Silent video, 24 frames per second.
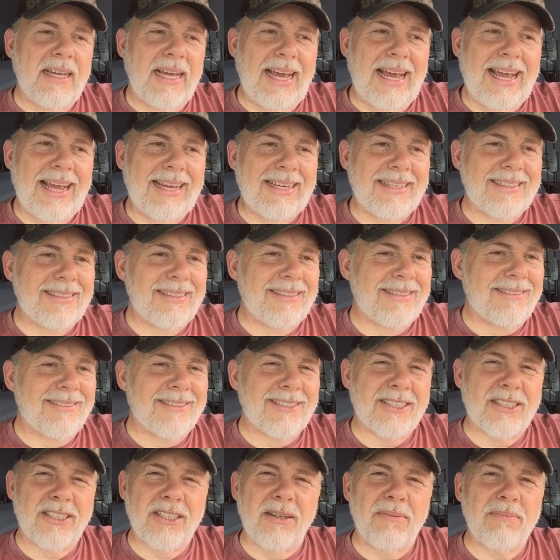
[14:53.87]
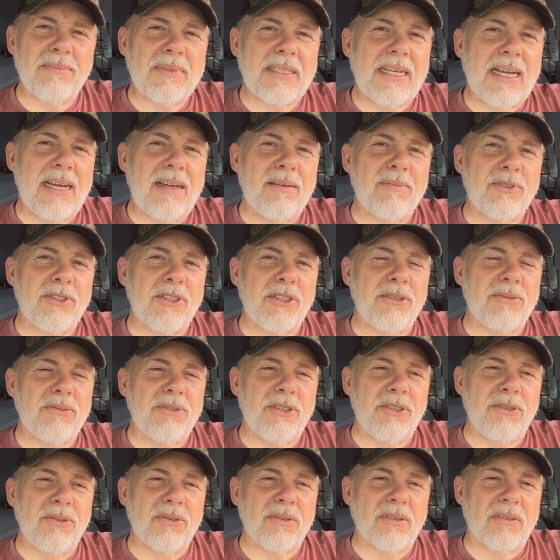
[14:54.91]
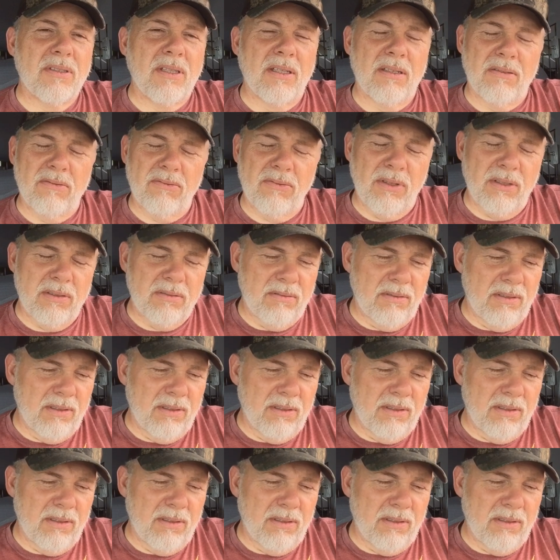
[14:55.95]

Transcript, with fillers: and sometimes you can use the, the,